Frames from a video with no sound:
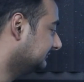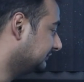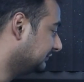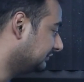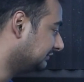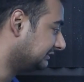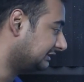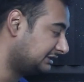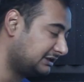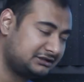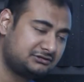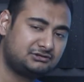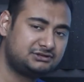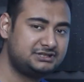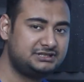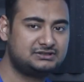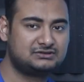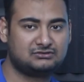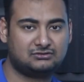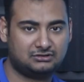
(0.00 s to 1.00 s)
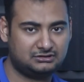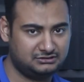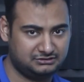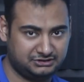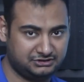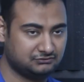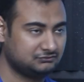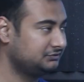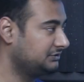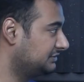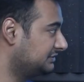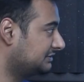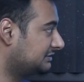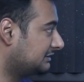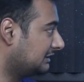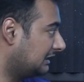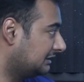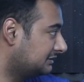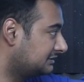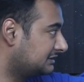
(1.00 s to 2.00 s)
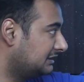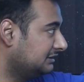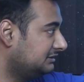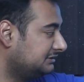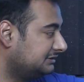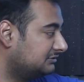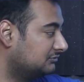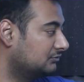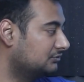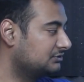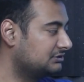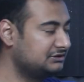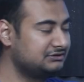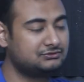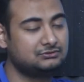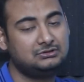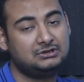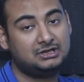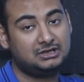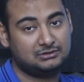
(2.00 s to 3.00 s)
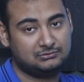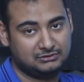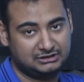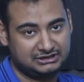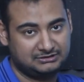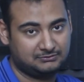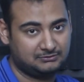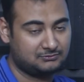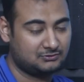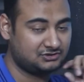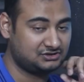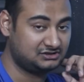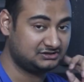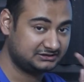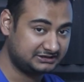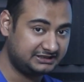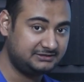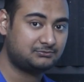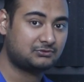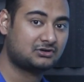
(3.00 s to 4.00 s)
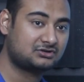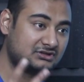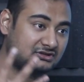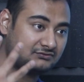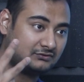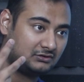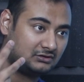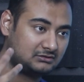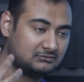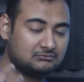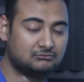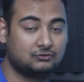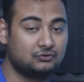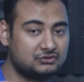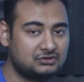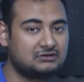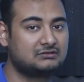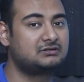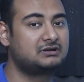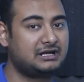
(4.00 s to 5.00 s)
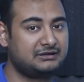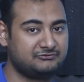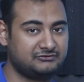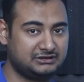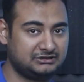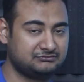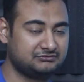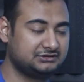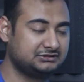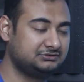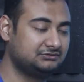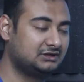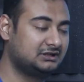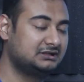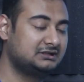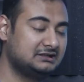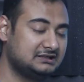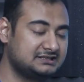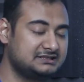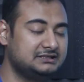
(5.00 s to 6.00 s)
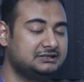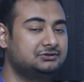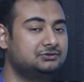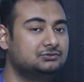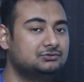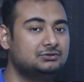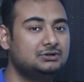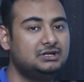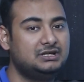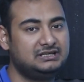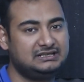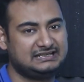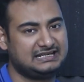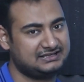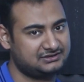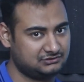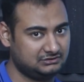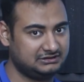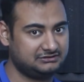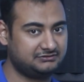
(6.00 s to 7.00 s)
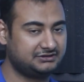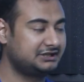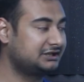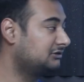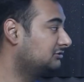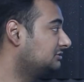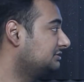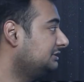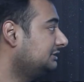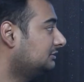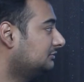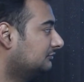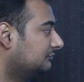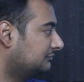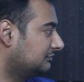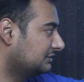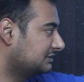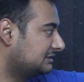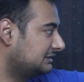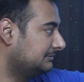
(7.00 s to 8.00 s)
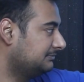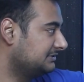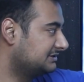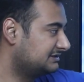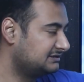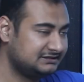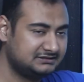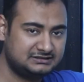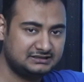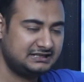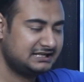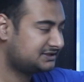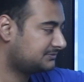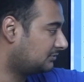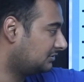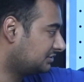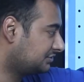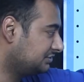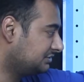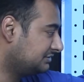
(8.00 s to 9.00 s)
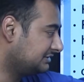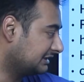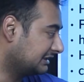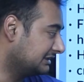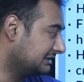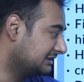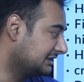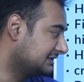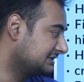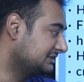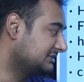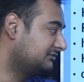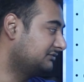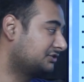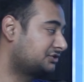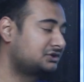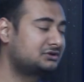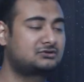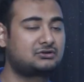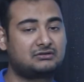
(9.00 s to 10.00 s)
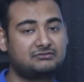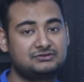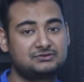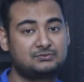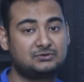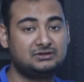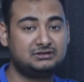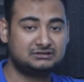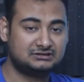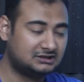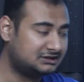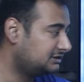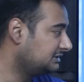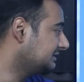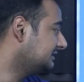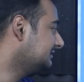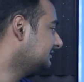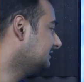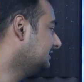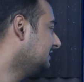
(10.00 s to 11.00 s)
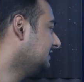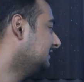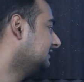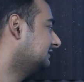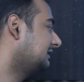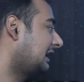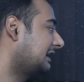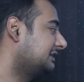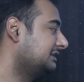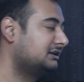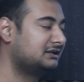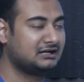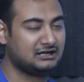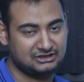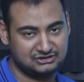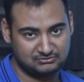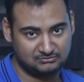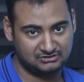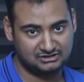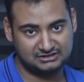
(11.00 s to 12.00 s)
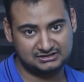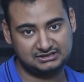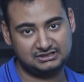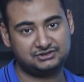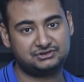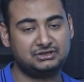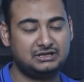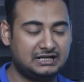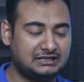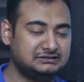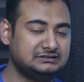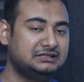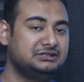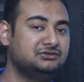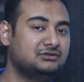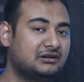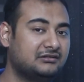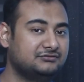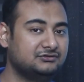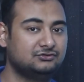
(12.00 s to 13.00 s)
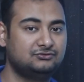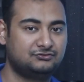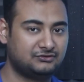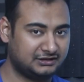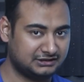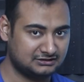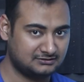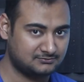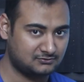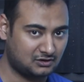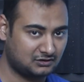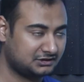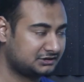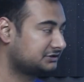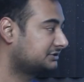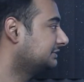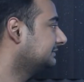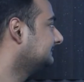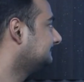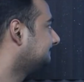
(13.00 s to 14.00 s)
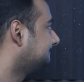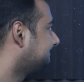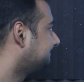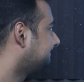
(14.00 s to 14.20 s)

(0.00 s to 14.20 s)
so the technology is not new it's just understand it goes into multiple process three process for most of the time whenever you are listening to gas to liquid technology first step is synth gas production second gas is fischer-tropsch product third is cracking and isomerization and then you have your final product